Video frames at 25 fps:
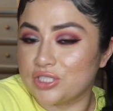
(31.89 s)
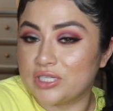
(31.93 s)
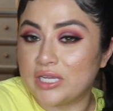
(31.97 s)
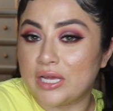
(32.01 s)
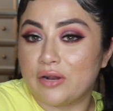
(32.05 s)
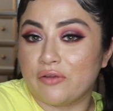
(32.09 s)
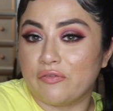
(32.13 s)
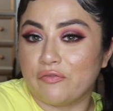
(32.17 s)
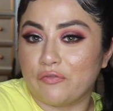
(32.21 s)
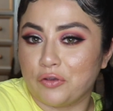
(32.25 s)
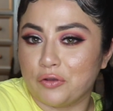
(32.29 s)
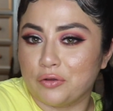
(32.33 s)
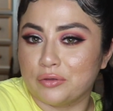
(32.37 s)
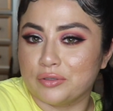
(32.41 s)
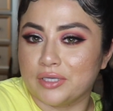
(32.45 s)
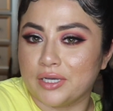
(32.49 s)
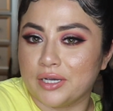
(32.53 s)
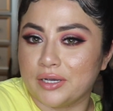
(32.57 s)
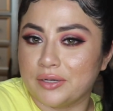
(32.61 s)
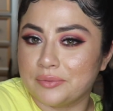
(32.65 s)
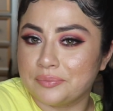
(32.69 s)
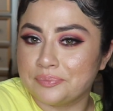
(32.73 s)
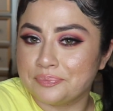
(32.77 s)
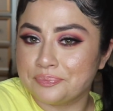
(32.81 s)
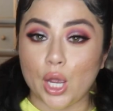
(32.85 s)
had a field
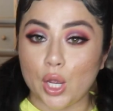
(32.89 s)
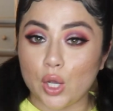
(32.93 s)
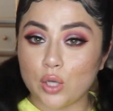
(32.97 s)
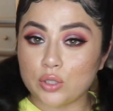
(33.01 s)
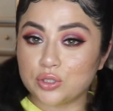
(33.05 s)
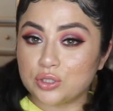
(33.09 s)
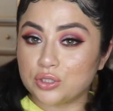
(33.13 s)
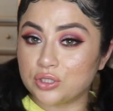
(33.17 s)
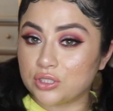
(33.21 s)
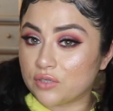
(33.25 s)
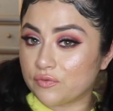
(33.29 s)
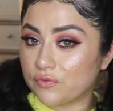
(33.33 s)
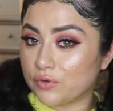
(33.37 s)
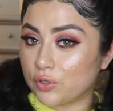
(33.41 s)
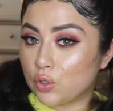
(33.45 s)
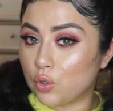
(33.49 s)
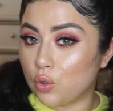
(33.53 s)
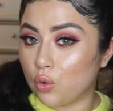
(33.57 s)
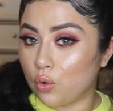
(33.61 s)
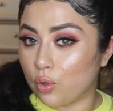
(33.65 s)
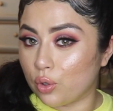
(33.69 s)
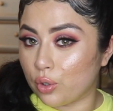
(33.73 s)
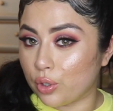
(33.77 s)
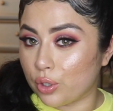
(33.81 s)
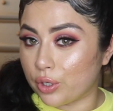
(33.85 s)
day. I also did
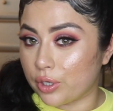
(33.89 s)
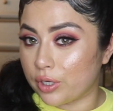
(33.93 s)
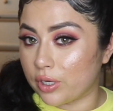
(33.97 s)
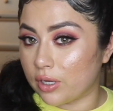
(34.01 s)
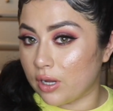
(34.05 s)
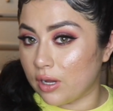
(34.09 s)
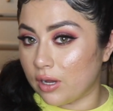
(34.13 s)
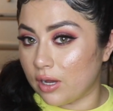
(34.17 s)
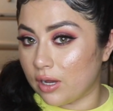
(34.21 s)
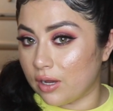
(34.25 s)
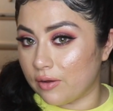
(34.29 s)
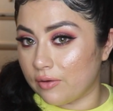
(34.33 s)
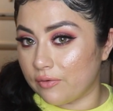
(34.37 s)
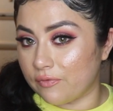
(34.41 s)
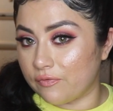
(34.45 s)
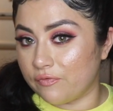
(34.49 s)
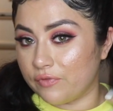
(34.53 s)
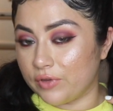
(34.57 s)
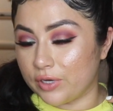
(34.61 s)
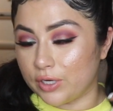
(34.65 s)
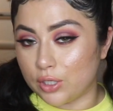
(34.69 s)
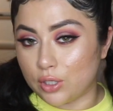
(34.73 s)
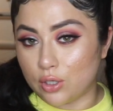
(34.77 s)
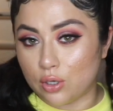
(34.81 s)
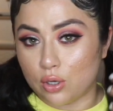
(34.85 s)
record a
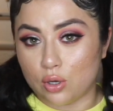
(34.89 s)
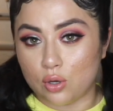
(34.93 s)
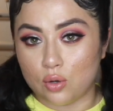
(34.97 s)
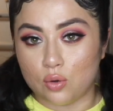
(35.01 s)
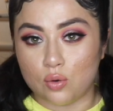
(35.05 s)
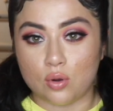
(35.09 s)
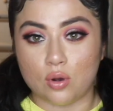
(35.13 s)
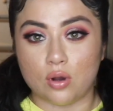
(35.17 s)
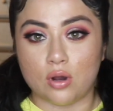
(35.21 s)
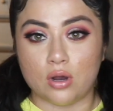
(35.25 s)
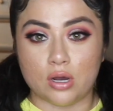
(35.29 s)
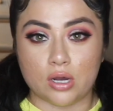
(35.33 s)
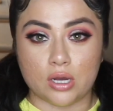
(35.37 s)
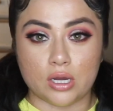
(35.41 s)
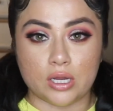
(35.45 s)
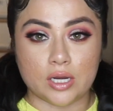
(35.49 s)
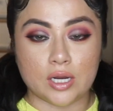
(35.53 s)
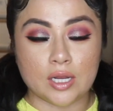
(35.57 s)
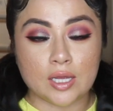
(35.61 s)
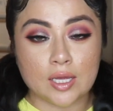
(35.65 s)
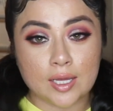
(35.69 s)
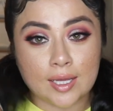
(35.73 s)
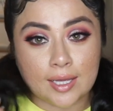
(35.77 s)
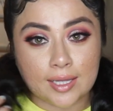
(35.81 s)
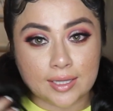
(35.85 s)
video
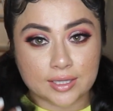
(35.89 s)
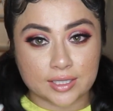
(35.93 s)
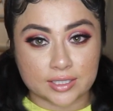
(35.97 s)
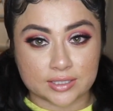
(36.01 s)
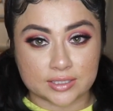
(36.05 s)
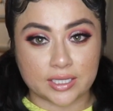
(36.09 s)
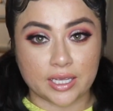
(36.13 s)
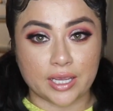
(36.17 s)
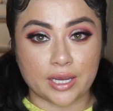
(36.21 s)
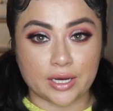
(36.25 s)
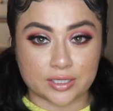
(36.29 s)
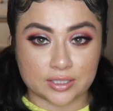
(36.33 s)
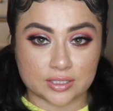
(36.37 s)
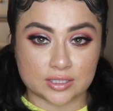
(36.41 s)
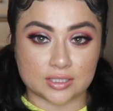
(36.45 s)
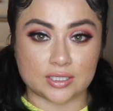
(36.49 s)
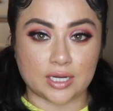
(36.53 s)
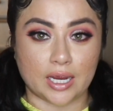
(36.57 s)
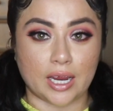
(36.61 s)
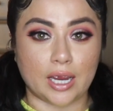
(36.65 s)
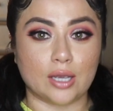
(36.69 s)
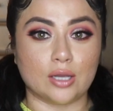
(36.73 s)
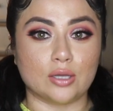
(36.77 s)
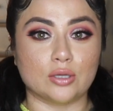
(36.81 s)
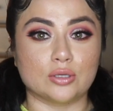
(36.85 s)
on this
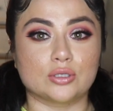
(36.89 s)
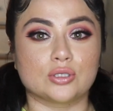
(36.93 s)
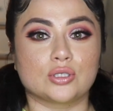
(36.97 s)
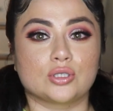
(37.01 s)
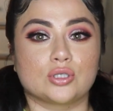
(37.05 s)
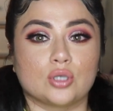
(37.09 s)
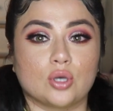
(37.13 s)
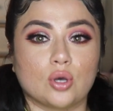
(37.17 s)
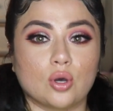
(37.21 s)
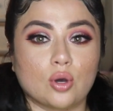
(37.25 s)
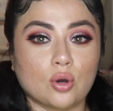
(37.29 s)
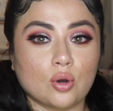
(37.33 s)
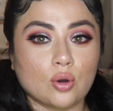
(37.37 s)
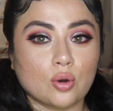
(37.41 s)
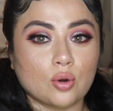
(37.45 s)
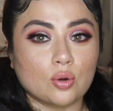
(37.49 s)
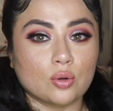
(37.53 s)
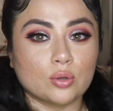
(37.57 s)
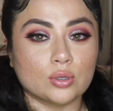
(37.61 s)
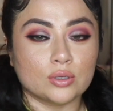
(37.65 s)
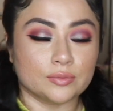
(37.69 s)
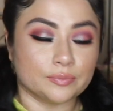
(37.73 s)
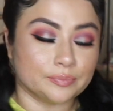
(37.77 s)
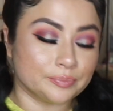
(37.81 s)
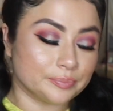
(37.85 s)
hairstyle,
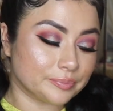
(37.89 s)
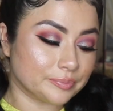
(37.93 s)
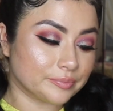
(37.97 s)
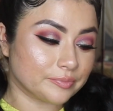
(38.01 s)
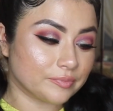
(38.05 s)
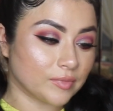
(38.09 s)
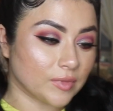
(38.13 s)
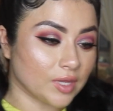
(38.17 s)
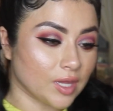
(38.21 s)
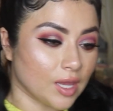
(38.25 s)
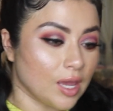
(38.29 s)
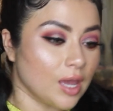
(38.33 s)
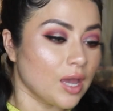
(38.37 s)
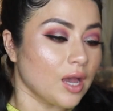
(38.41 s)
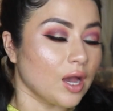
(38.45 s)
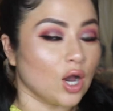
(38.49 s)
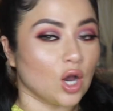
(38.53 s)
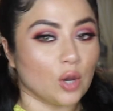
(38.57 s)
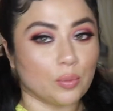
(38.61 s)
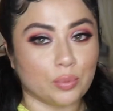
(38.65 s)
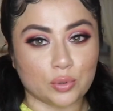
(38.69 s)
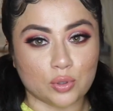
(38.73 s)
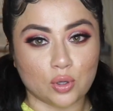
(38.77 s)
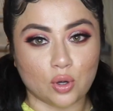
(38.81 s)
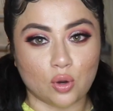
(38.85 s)
so I
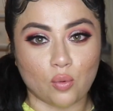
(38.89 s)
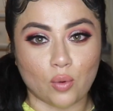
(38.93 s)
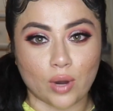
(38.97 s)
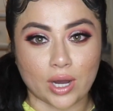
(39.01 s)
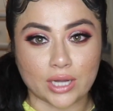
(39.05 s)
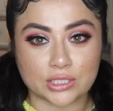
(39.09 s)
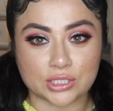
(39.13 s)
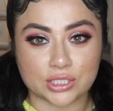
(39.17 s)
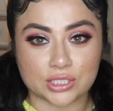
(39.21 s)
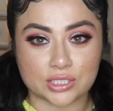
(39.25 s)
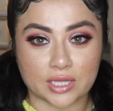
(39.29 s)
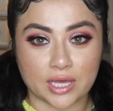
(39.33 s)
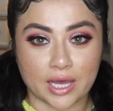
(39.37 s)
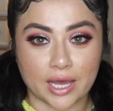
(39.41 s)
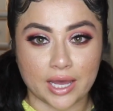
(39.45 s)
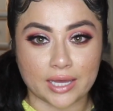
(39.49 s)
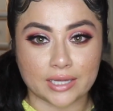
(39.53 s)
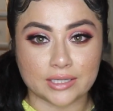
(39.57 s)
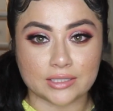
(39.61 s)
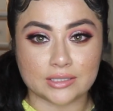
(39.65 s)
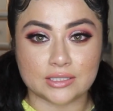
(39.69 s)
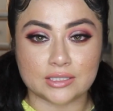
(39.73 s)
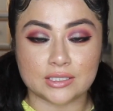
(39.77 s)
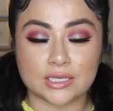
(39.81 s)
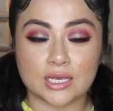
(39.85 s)
hope you go watch
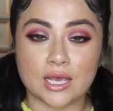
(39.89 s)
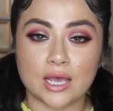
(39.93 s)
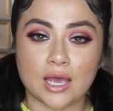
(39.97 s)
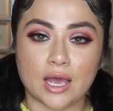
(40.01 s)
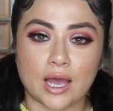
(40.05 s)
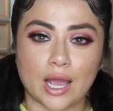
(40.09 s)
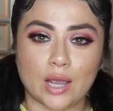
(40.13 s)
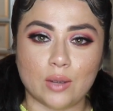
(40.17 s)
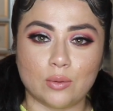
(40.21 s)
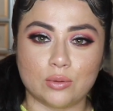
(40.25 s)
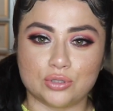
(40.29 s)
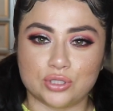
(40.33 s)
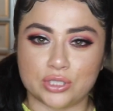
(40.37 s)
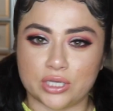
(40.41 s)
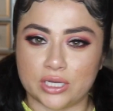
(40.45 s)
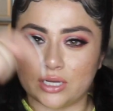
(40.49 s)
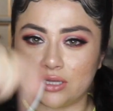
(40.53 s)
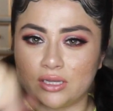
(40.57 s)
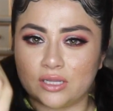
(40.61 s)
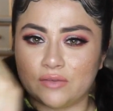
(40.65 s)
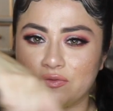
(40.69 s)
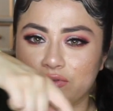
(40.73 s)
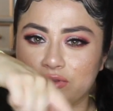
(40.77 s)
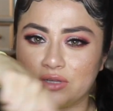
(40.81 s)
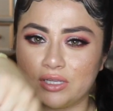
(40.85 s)
that. I will try
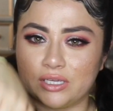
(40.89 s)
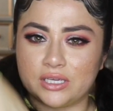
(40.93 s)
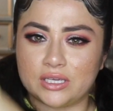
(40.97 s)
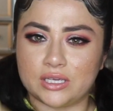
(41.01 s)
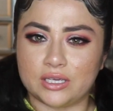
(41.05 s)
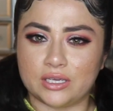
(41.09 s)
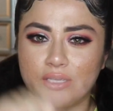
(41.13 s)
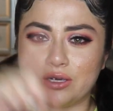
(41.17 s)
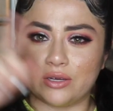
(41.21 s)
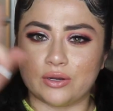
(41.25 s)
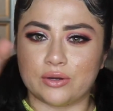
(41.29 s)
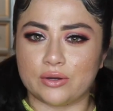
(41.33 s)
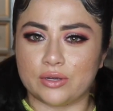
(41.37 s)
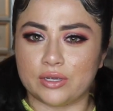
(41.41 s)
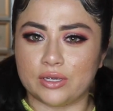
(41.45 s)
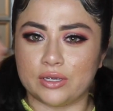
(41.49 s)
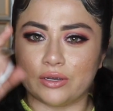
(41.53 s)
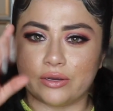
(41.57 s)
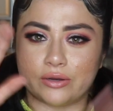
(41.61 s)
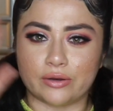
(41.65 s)
to leave a link here.